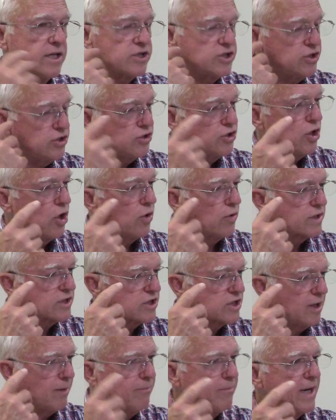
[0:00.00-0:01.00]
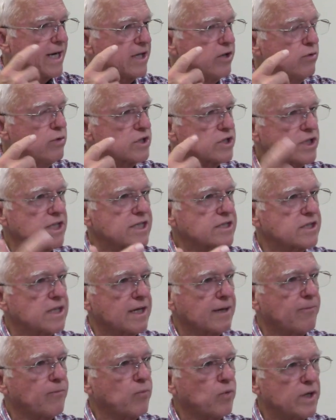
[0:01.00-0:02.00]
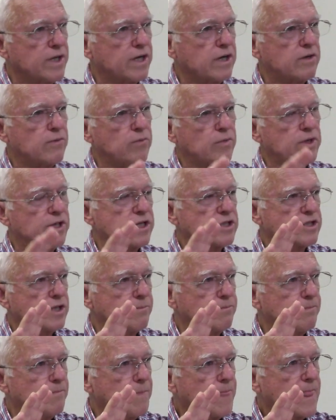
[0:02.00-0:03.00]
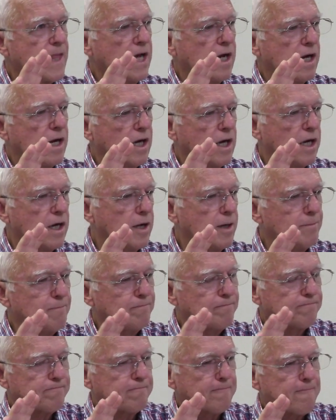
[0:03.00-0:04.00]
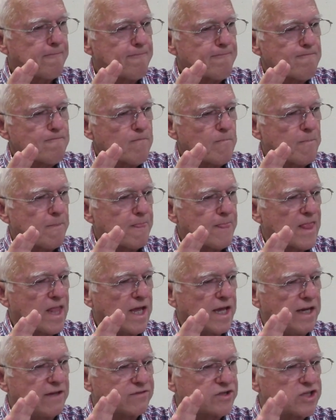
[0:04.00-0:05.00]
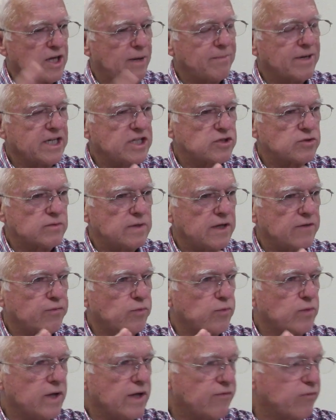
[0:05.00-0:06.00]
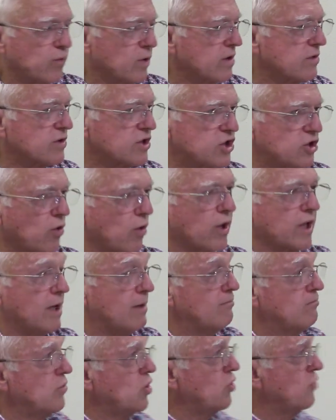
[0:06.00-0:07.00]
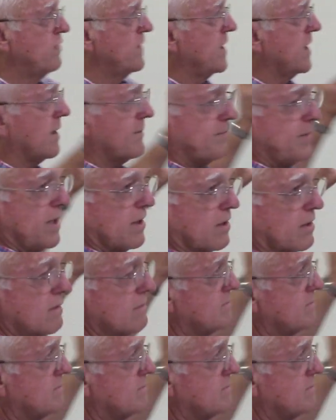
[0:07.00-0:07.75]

you know, it's somebody who is listening. When, there, when there's a, uh, if somebody's, if, if we're showing a movie up here